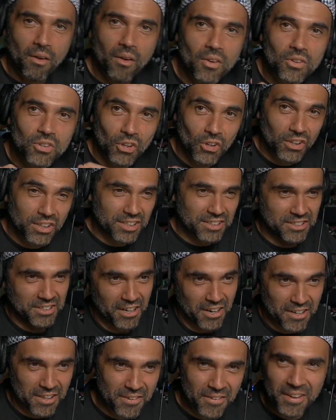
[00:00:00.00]
So you can
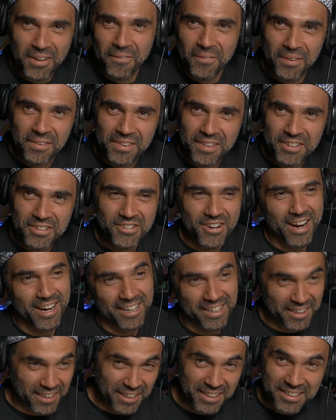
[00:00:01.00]
start developing the track.
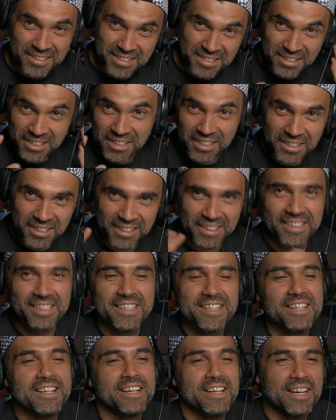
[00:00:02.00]
I think it's good.
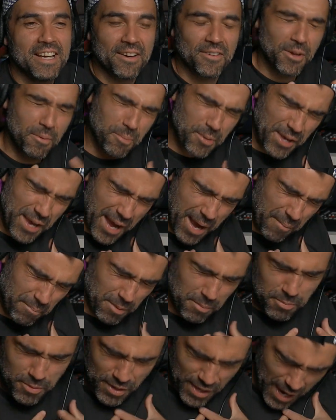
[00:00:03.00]
Feel pretty
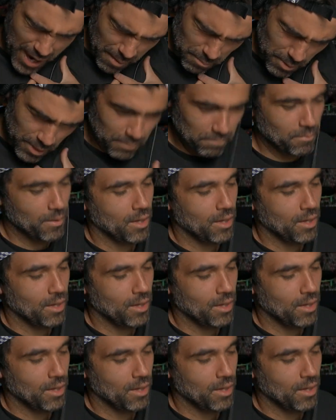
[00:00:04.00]
happy, pretty happy.